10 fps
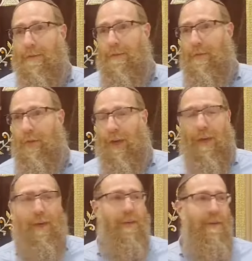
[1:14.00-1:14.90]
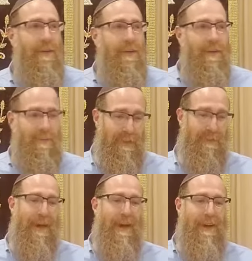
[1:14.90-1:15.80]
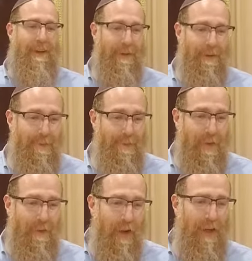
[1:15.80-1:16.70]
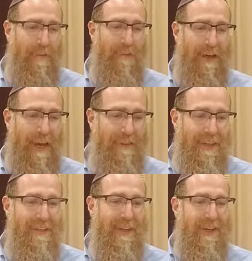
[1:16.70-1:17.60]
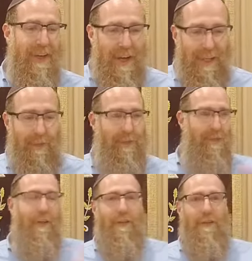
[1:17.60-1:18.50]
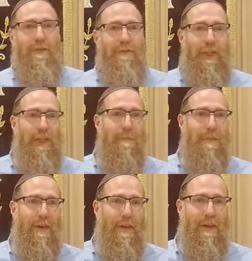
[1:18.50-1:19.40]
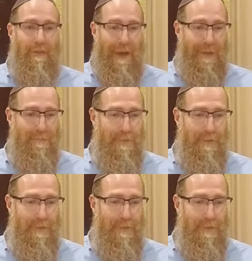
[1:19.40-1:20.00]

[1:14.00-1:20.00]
the Mizbeach. V'Oilin Makeves, and they would rush up the ramp.